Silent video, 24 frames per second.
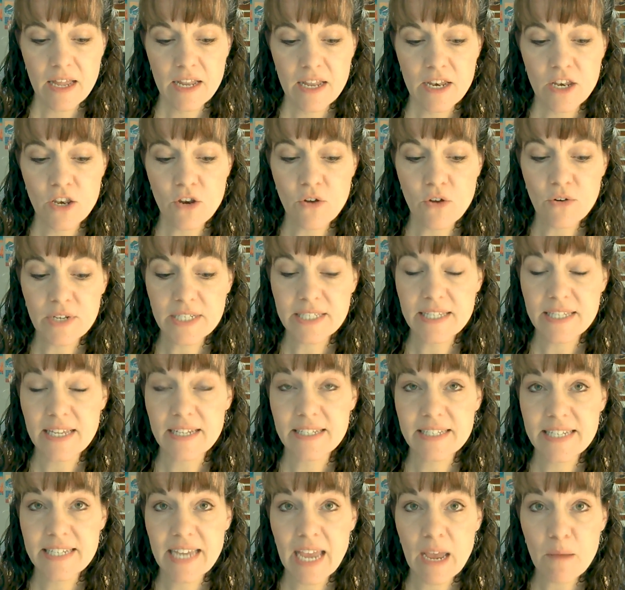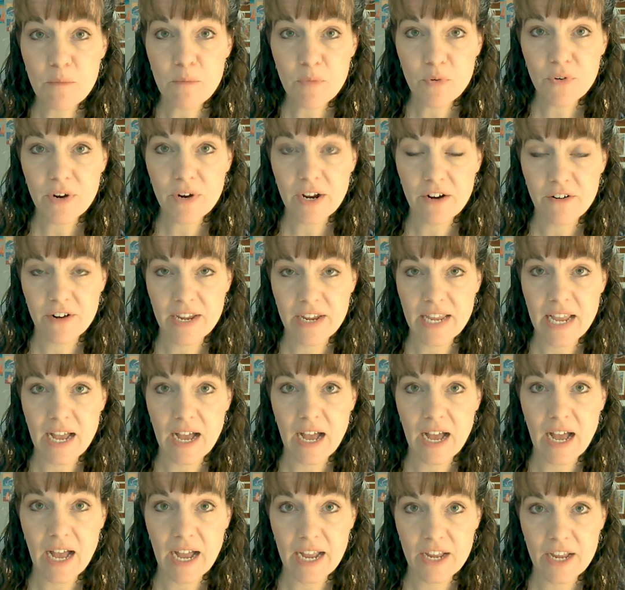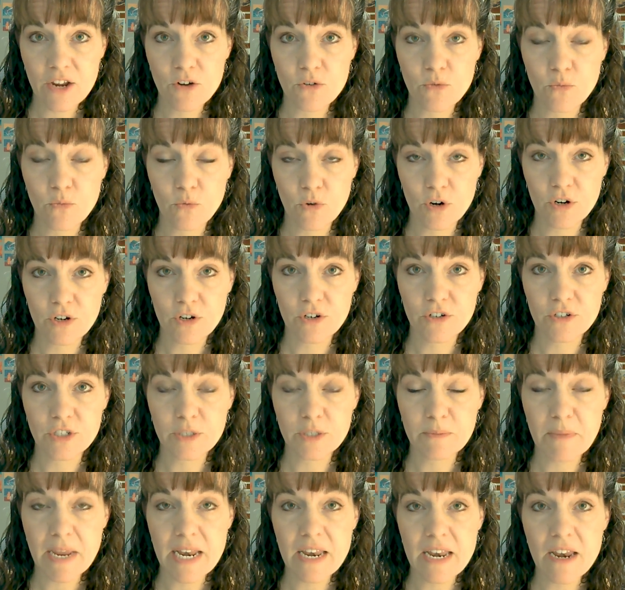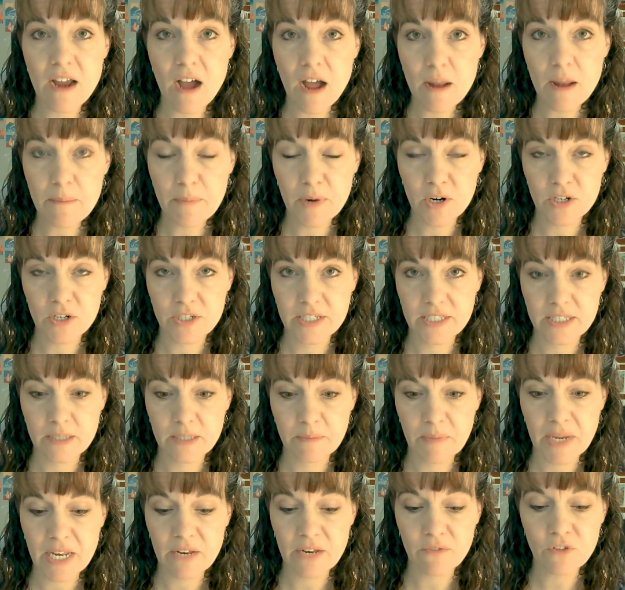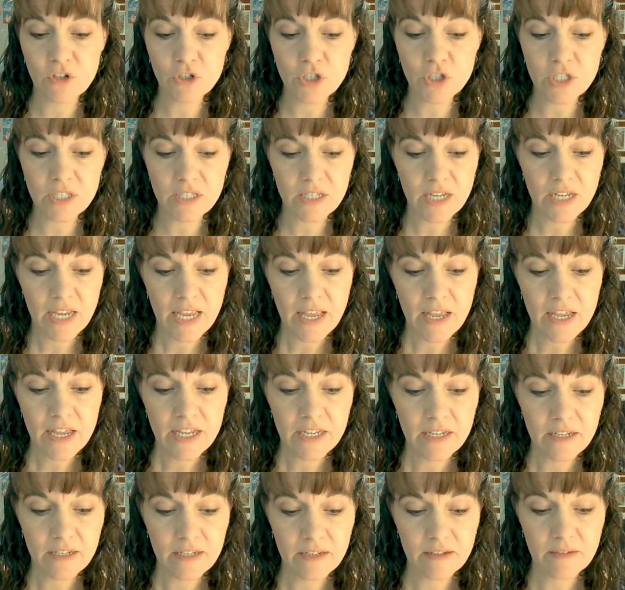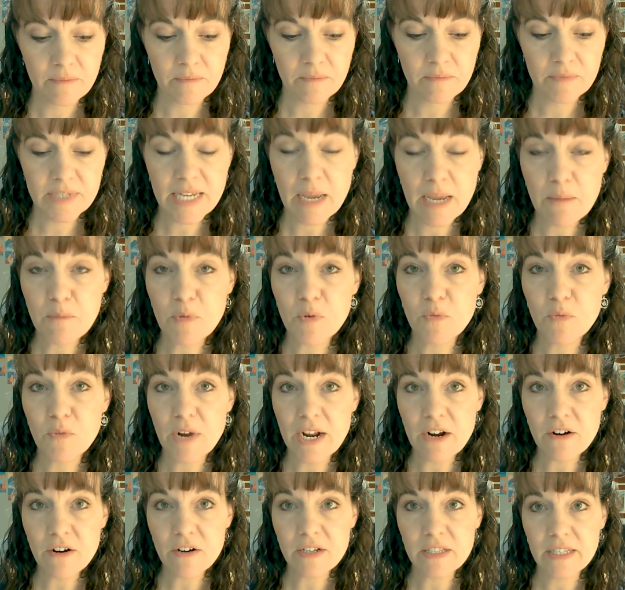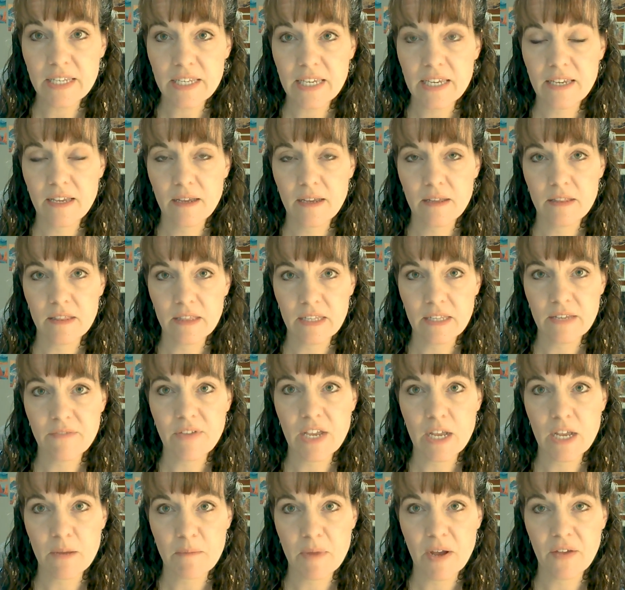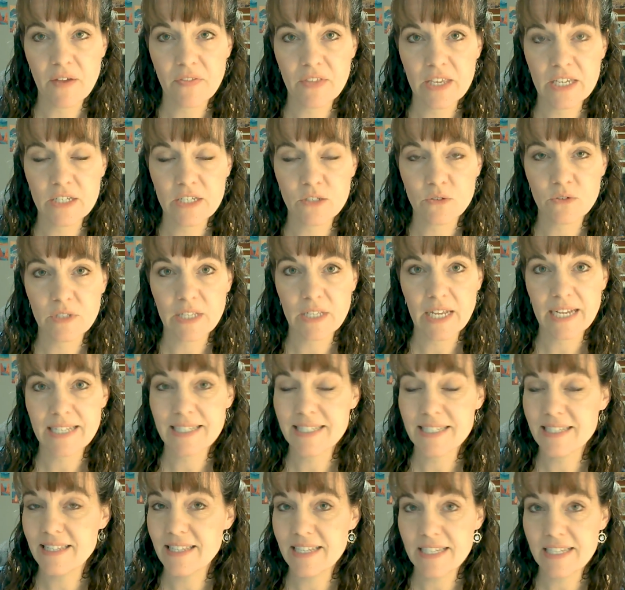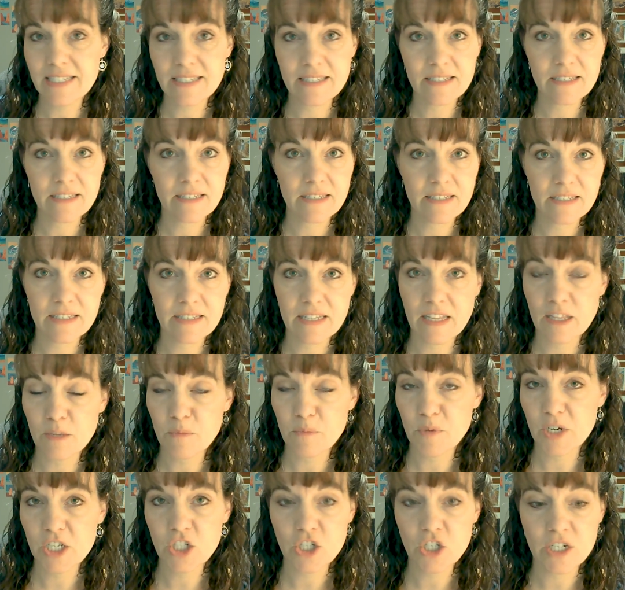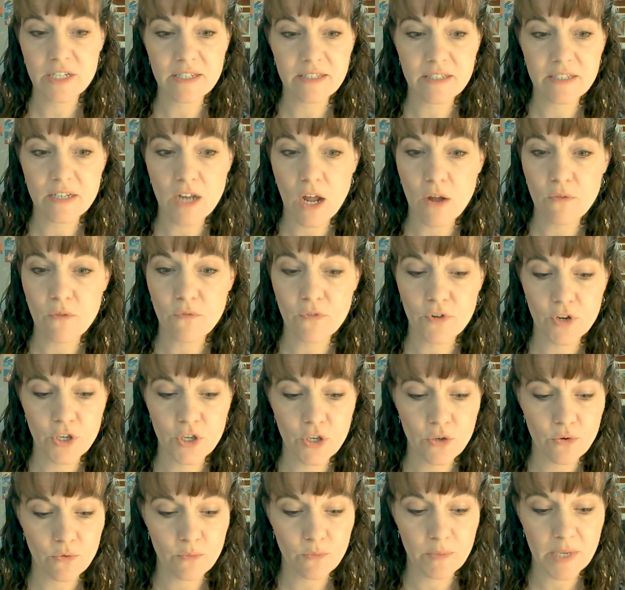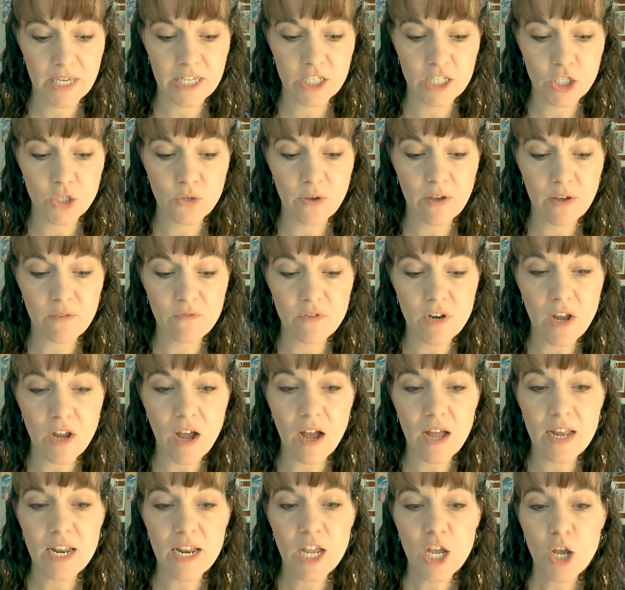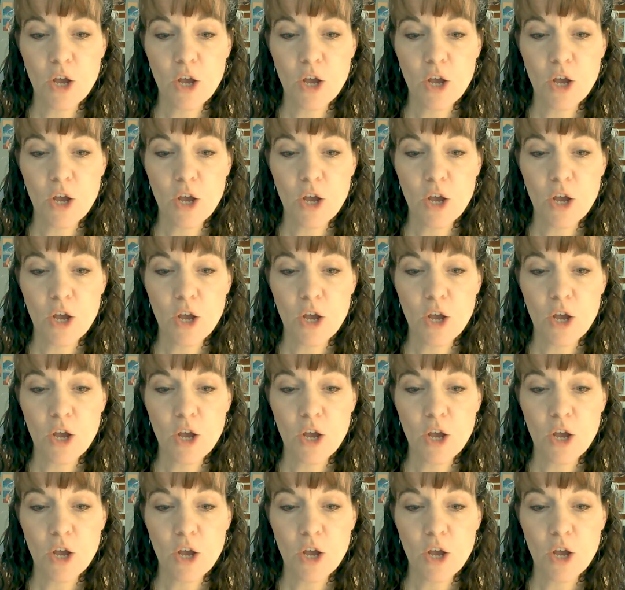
Notice that temporary hired workers may not participate. If you're just temporarily living among the Israelites, this celebration is not for you because you have not